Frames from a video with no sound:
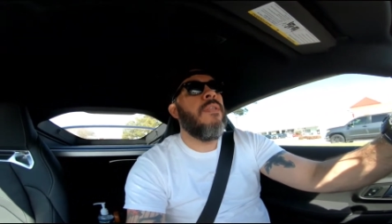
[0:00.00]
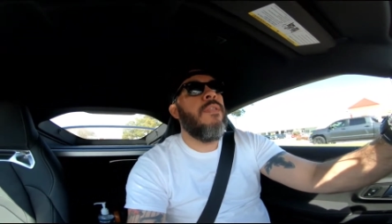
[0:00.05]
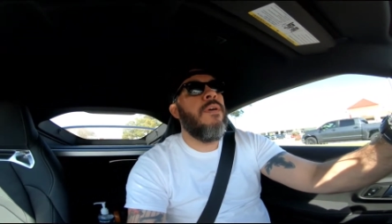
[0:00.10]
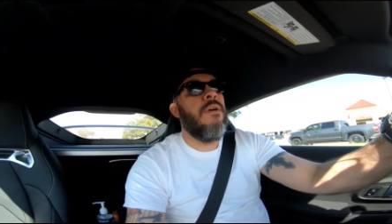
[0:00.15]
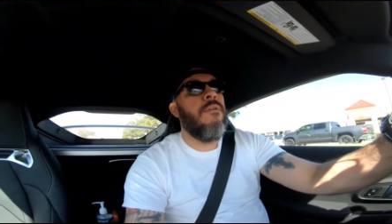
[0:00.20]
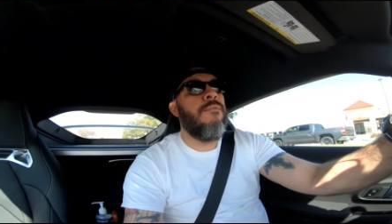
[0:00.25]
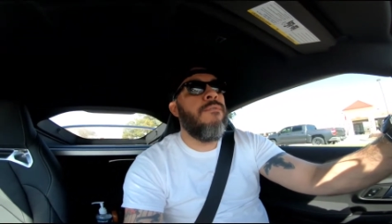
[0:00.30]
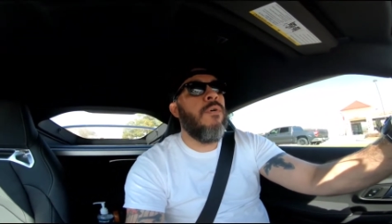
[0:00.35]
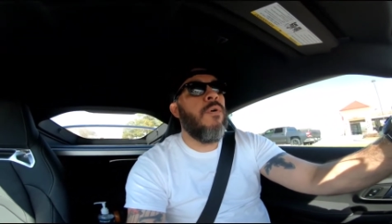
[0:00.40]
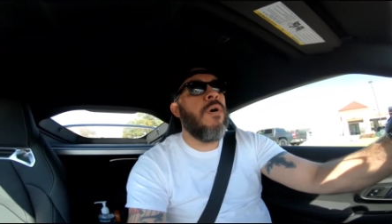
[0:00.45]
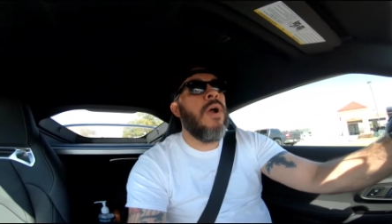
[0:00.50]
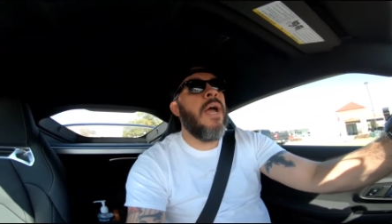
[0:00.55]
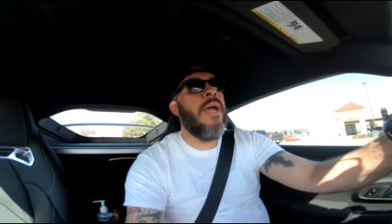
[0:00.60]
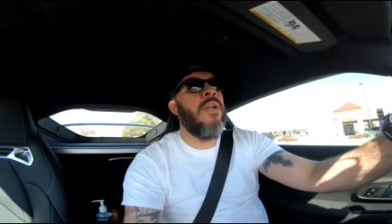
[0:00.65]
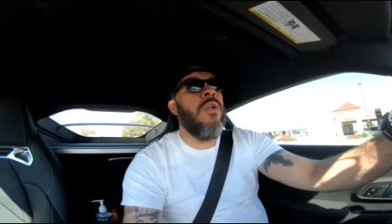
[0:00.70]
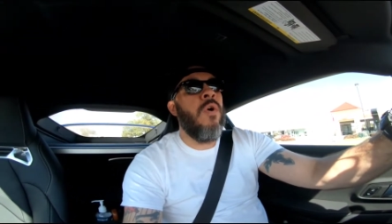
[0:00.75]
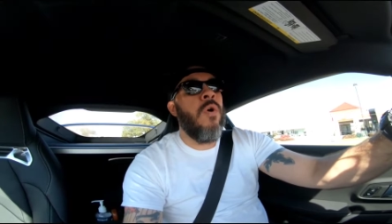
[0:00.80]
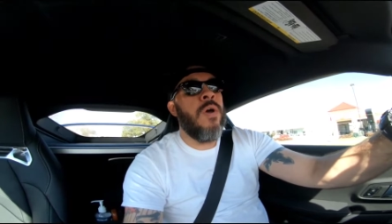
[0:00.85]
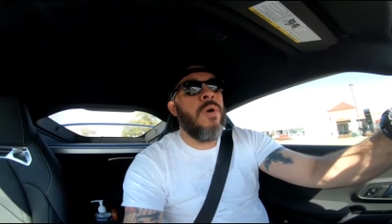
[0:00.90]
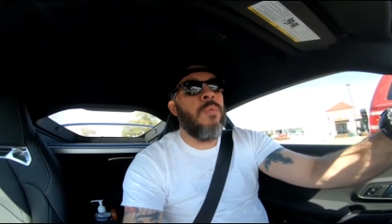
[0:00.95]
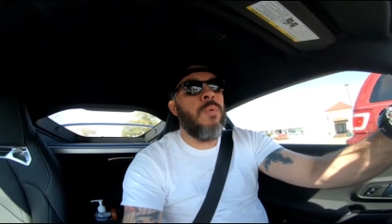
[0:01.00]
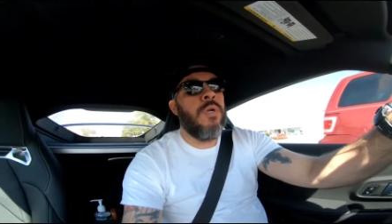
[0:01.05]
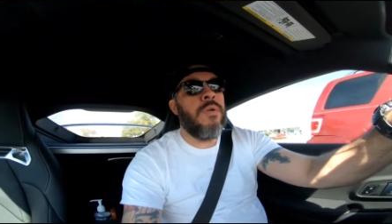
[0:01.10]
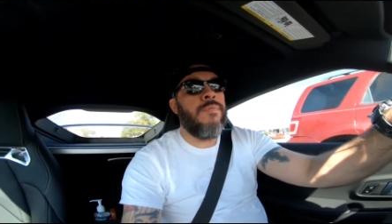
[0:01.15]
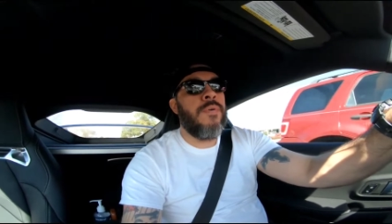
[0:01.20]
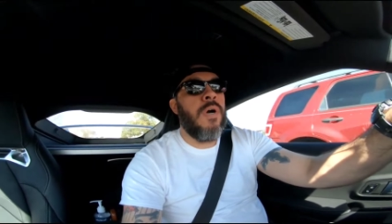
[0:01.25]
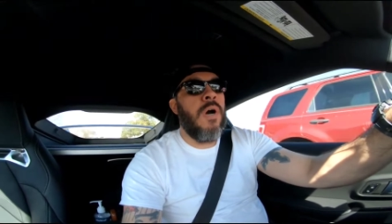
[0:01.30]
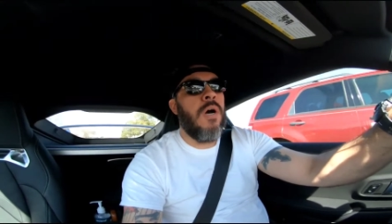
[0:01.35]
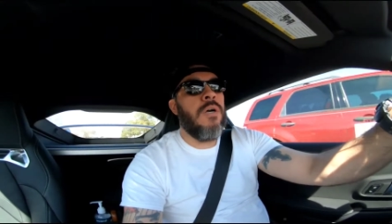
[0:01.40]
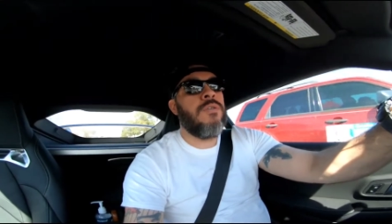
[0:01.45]
Therefore, I know it
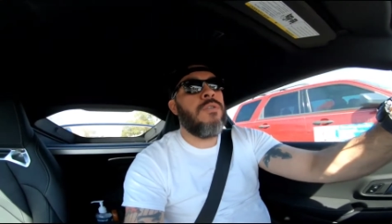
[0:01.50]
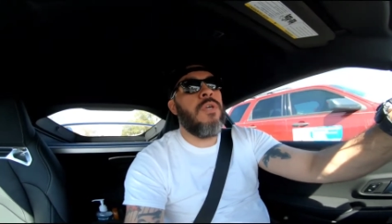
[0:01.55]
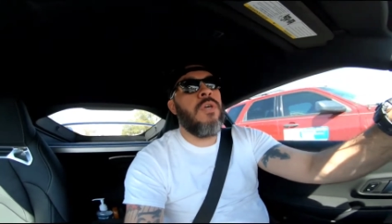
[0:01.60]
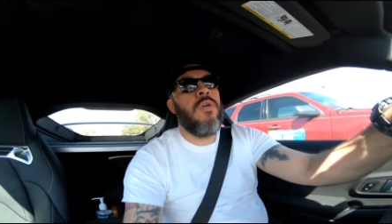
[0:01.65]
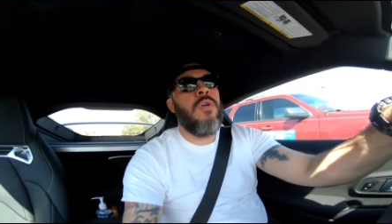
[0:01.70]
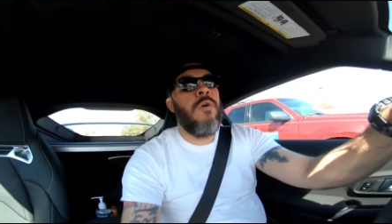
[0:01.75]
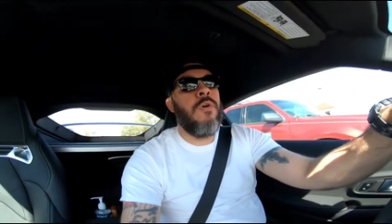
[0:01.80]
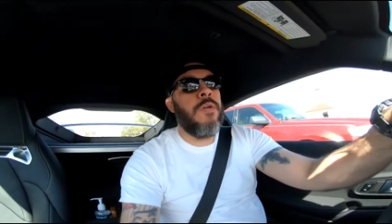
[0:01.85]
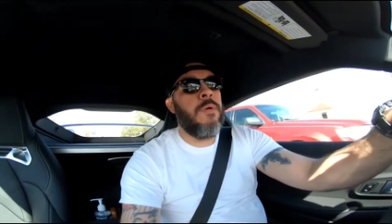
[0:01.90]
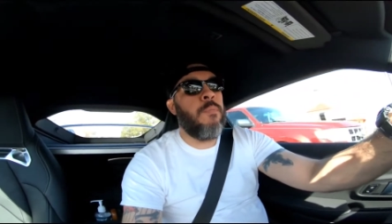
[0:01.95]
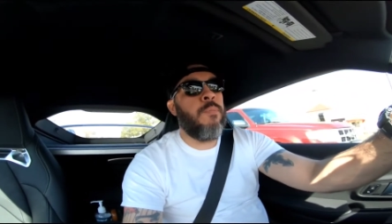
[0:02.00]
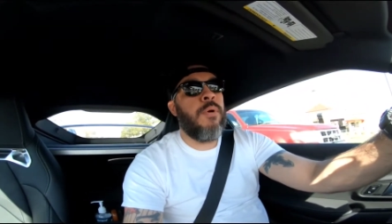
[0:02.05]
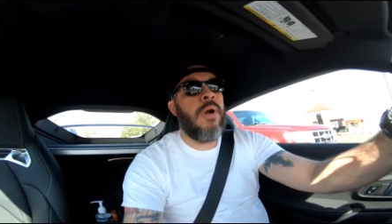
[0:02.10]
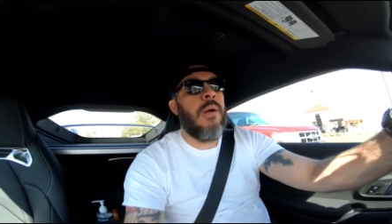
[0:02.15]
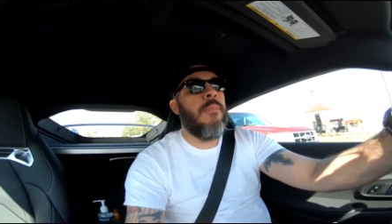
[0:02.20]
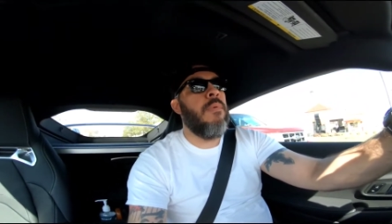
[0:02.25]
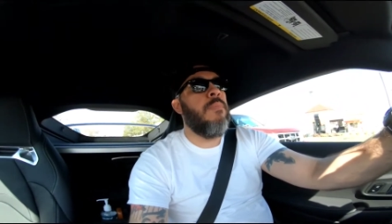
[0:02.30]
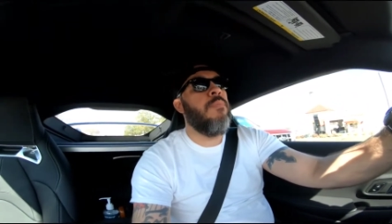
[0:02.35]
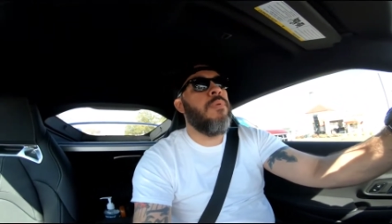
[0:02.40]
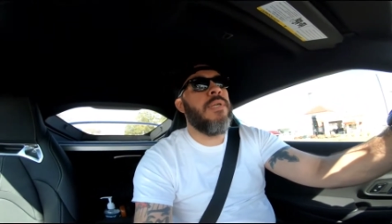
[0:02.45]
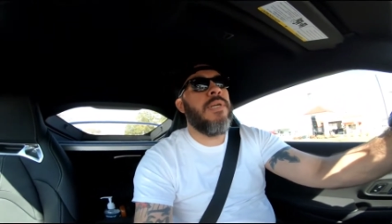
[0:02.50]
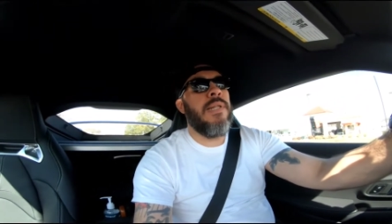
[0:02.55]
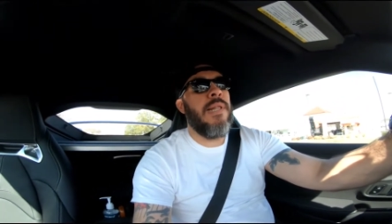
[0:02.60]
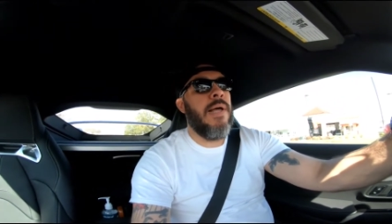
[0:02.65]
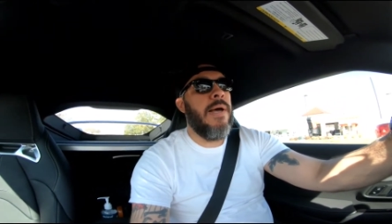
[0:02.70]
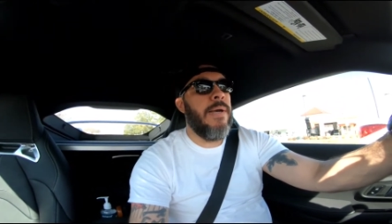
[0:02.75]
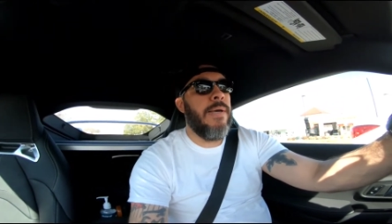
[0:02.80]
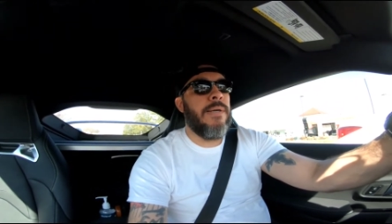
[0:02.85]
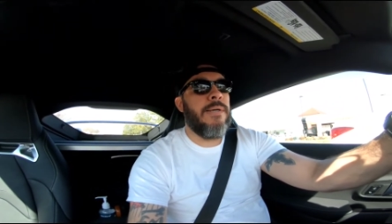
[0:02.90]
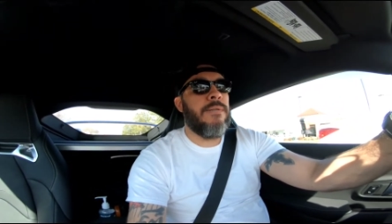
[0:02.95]
would have cost Toyota
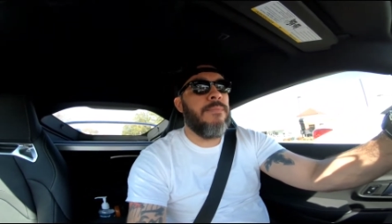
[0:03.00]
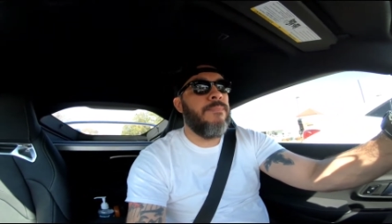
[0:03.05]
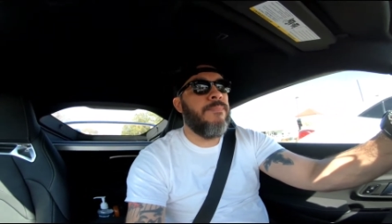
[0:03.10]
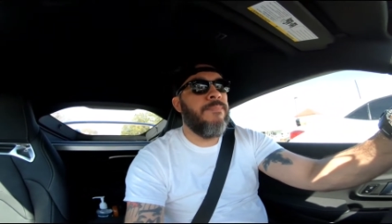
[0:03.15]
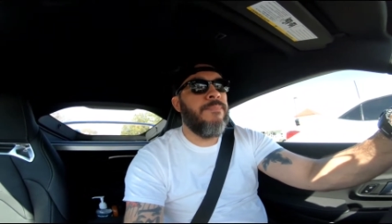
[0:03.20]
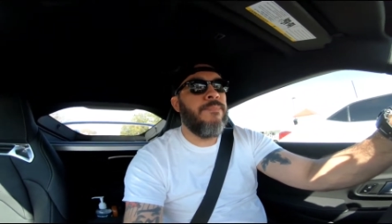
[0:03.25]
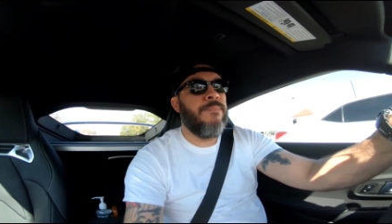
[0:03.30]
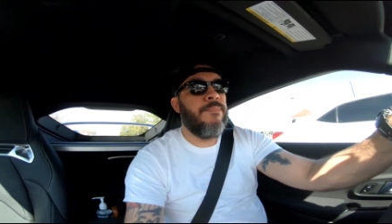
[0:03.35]
probably like